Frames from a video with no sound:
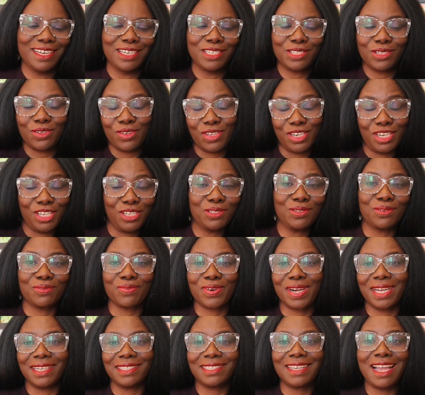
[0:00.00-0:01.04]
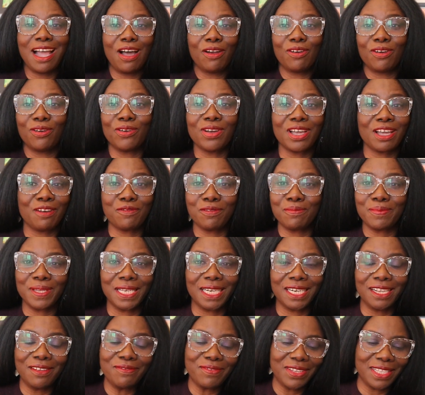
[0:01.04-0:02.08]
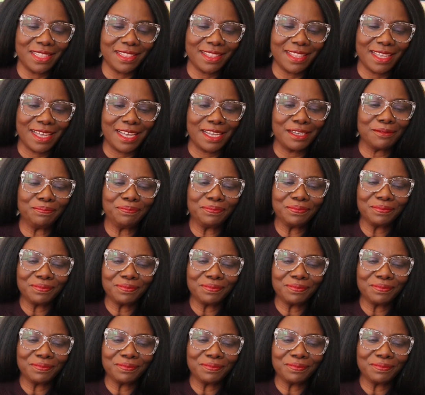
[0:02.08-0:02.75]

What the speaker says: So you need to write how long have you been living there.